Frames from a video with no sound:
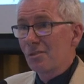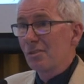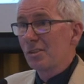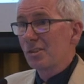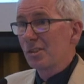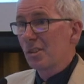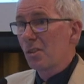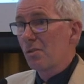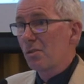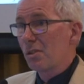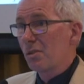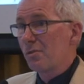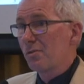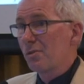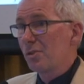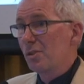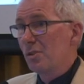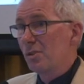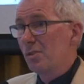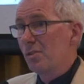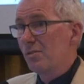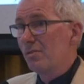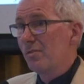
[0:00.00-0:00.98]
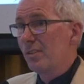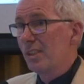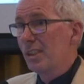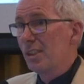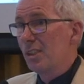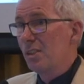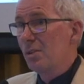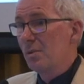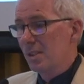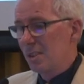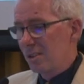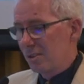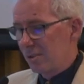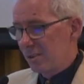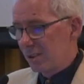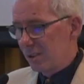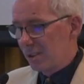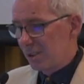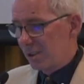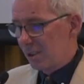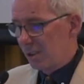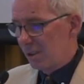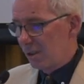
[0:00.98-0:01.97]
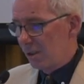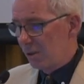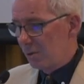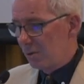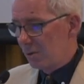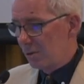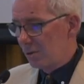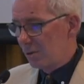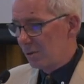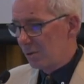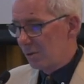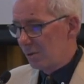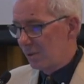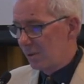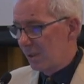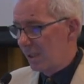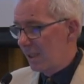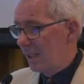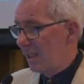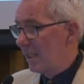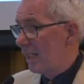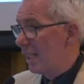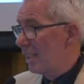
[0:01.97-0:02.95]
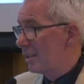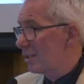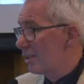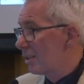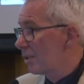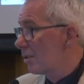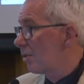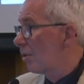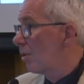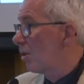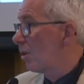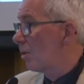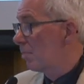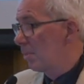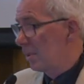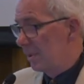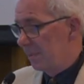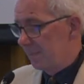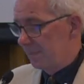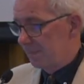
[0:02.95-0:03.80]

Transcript: a result of re renewed interest in lucerne as a crop.